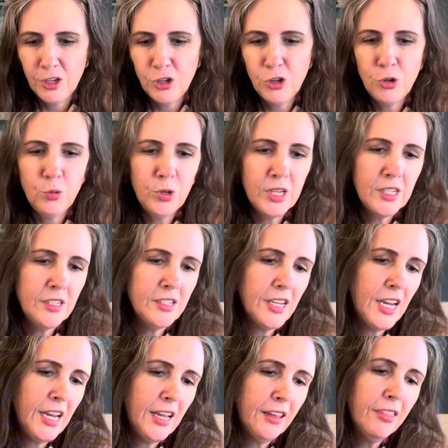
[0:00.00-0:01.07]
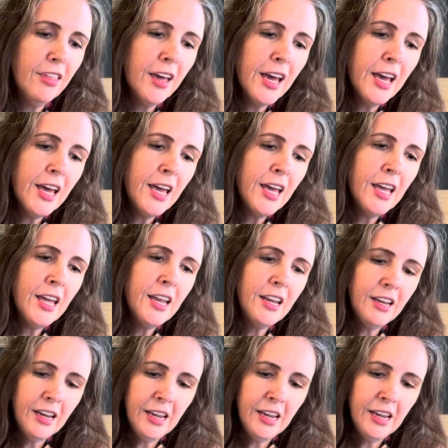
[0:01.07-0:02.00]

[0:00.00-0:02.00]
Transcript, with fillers: you could take that